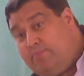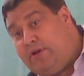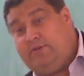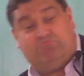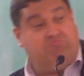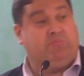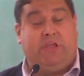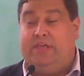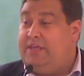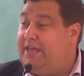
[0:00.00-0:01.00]
but
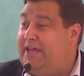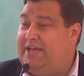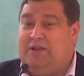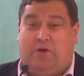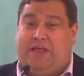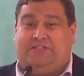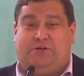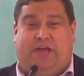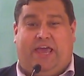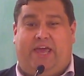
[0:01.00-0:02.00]
no, that's
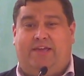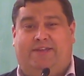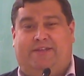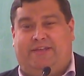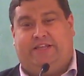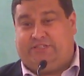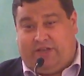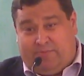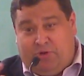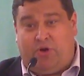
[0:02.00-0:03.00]
okay. This
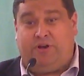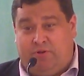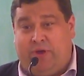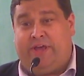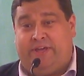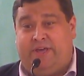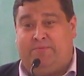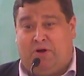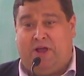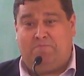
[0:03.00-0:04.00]
time you're in the way, yeah,
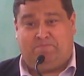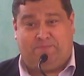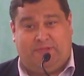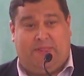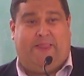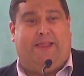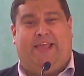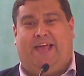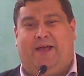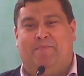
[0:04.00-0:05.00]
Brian.
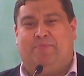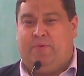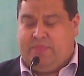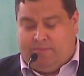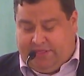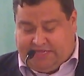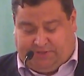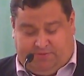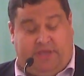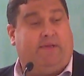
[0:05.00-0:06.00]
But that's
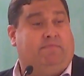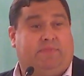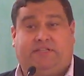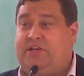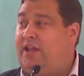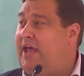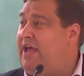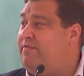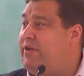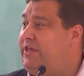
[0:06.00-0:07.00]
all I
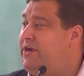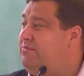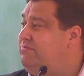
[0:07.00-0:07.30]
have right there.